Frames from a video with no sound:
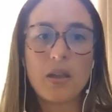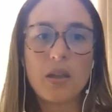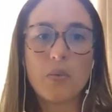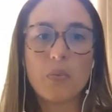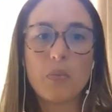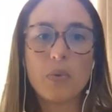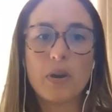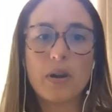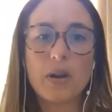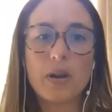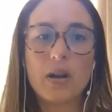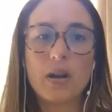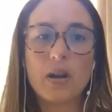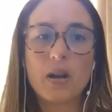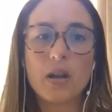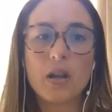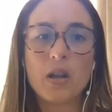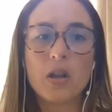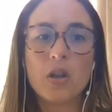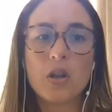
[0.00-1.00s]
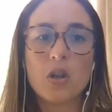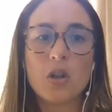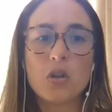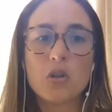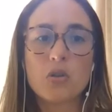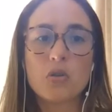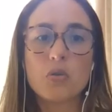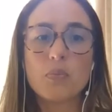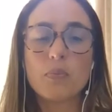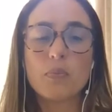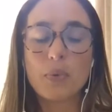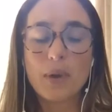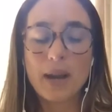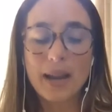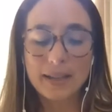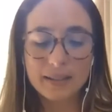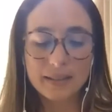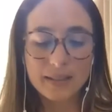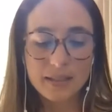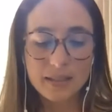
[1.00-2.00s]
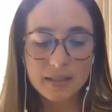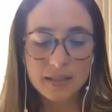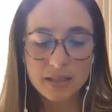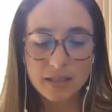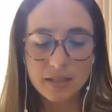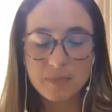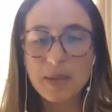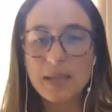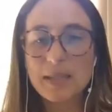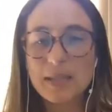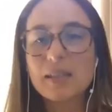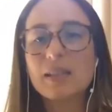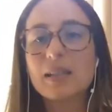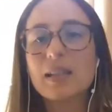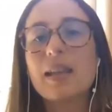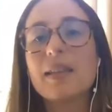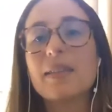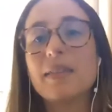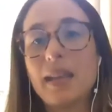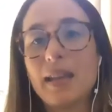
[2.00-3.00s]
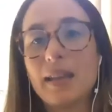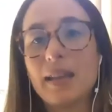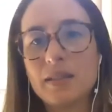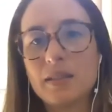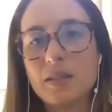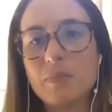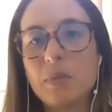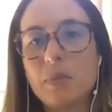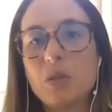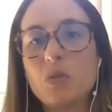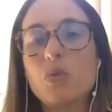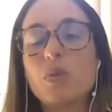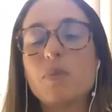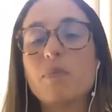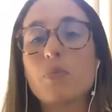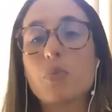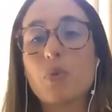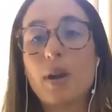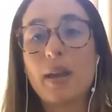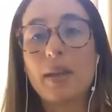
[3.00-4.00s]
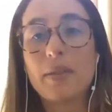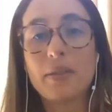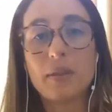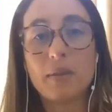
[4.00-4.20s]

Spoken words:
where you practice is basically a dance between breath